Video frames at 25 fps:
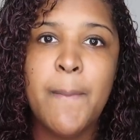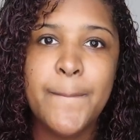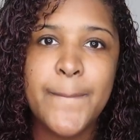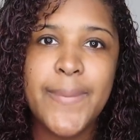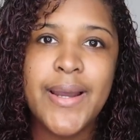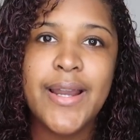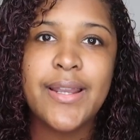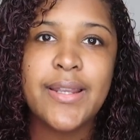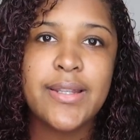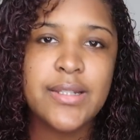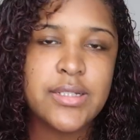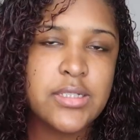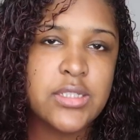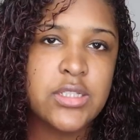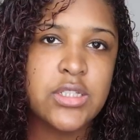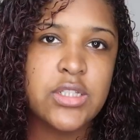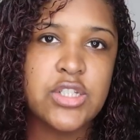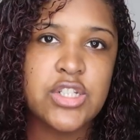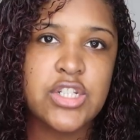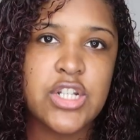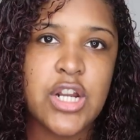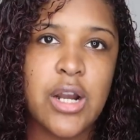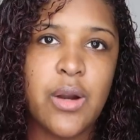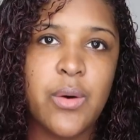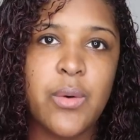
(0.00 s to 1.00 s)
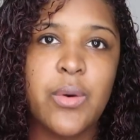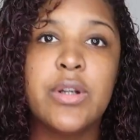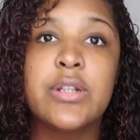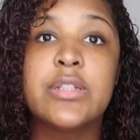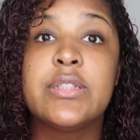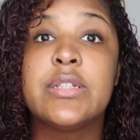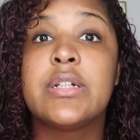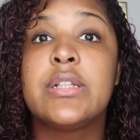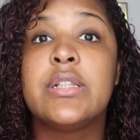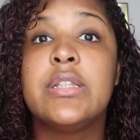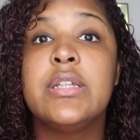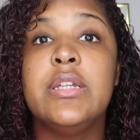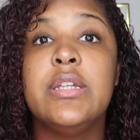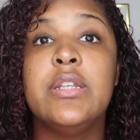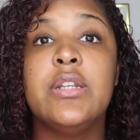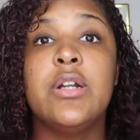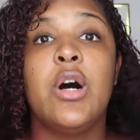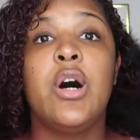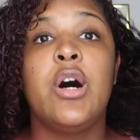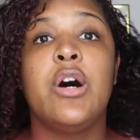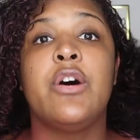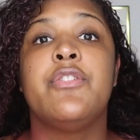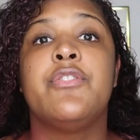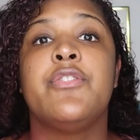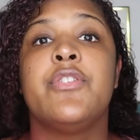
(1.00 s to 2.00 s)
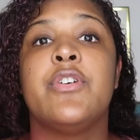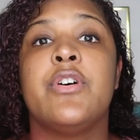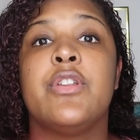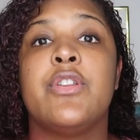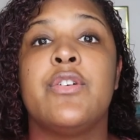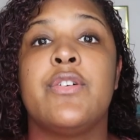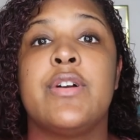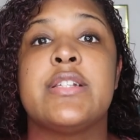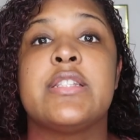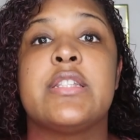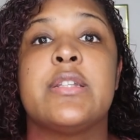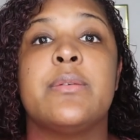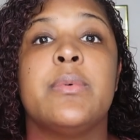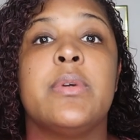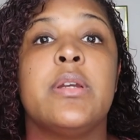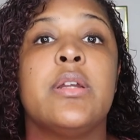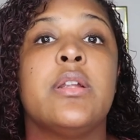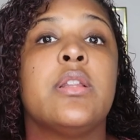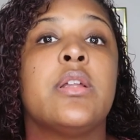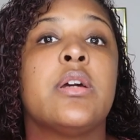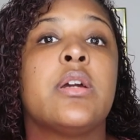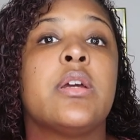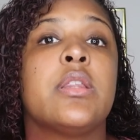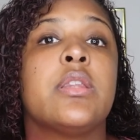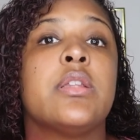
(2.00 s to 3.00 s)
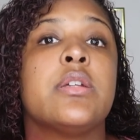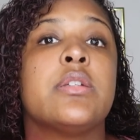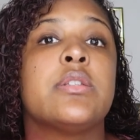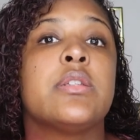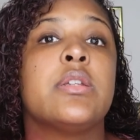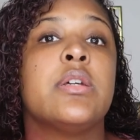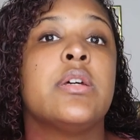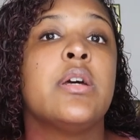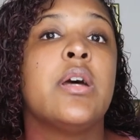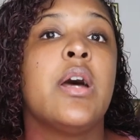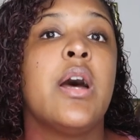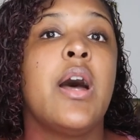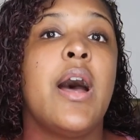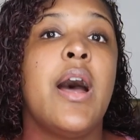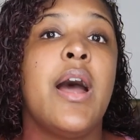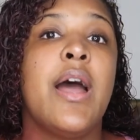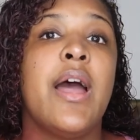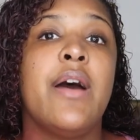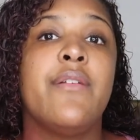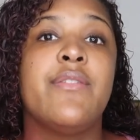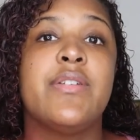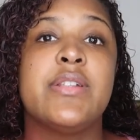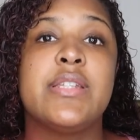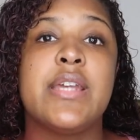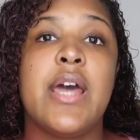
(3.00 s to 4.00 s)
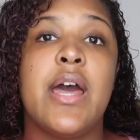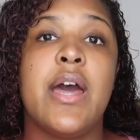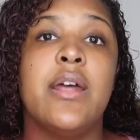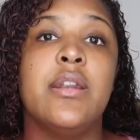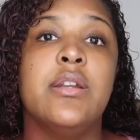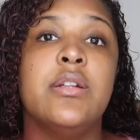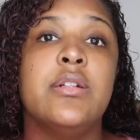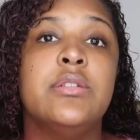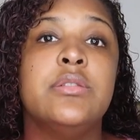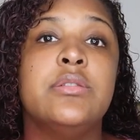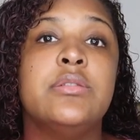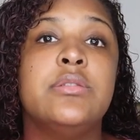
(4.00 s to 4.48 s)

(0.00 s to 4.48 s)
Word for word: back into the shower to clean off the rest of me. Look at this. I have a tan.